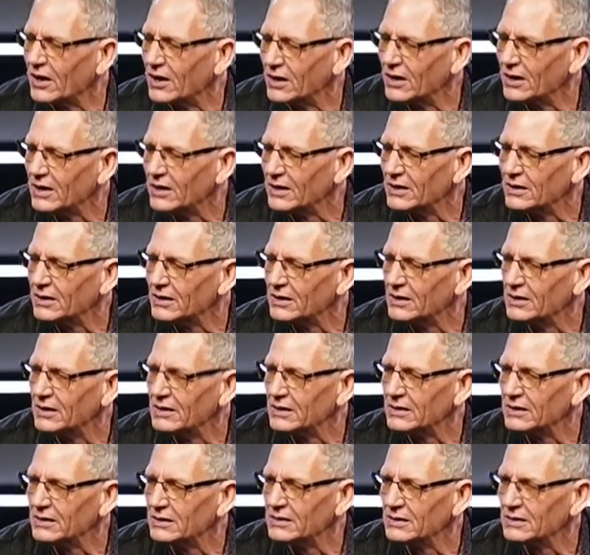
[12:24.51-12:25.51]

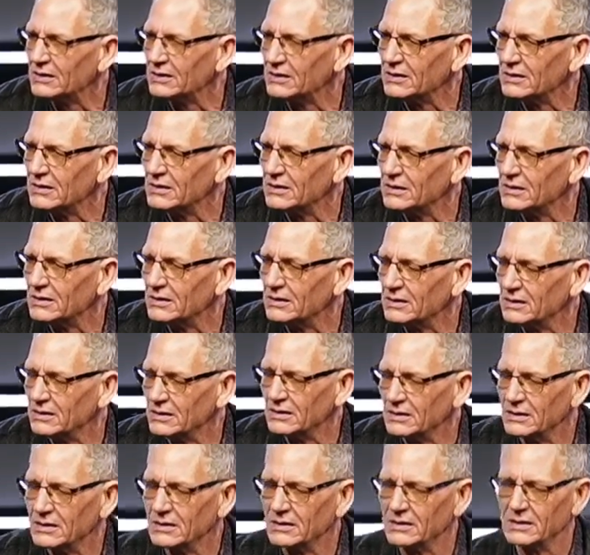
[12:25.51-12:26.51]

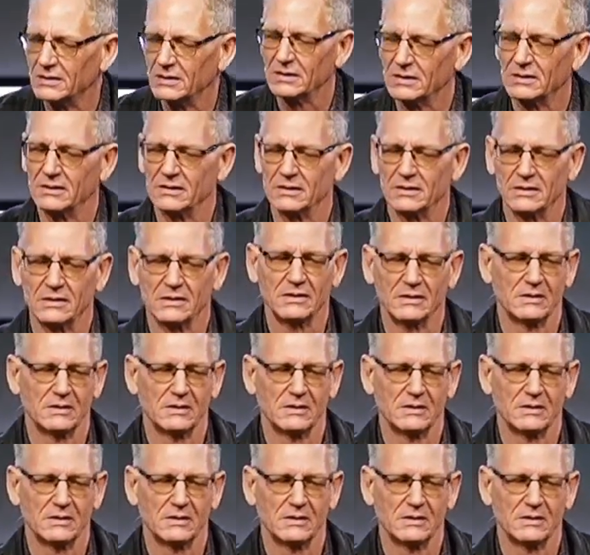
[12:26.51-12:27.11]
(silence)